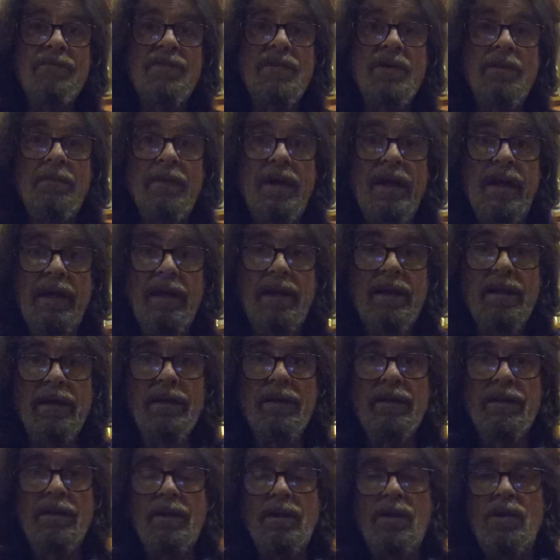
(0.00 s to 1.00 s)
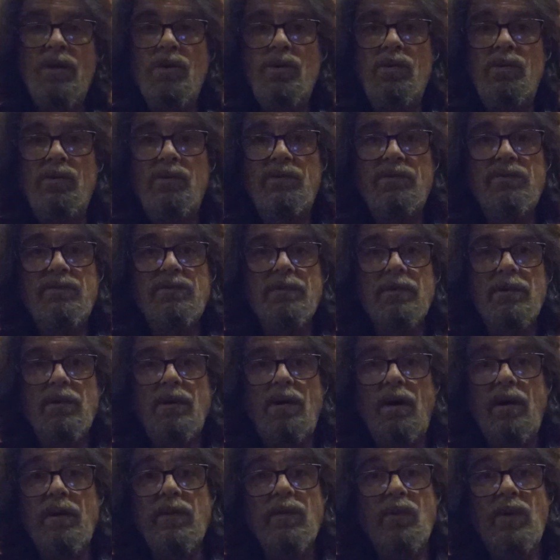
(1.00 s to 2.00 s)
to make news
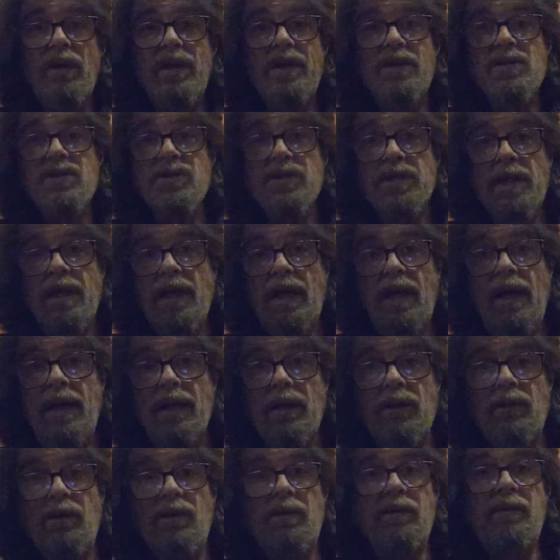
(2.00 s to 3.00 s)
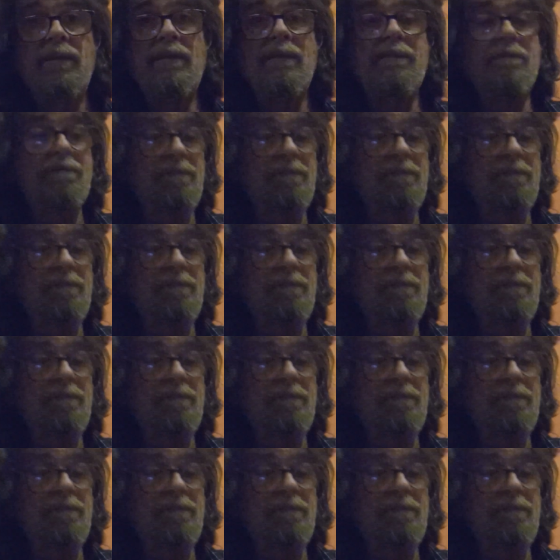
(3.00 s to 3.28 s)
all the way to Chicago.